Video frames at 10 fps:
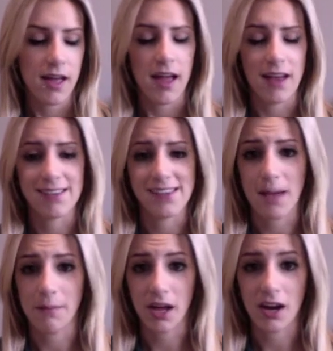and to
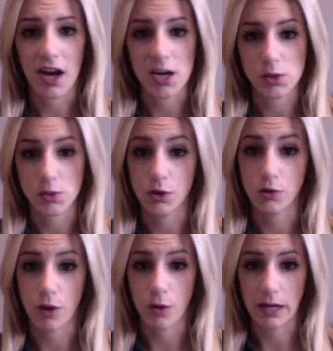get my hair actually
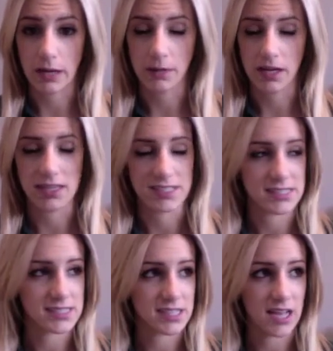growing
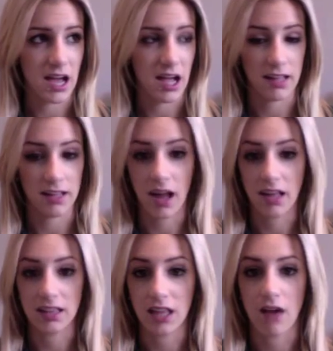because I, I
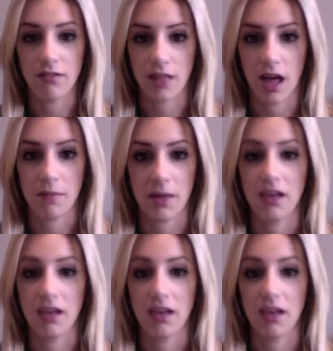love them.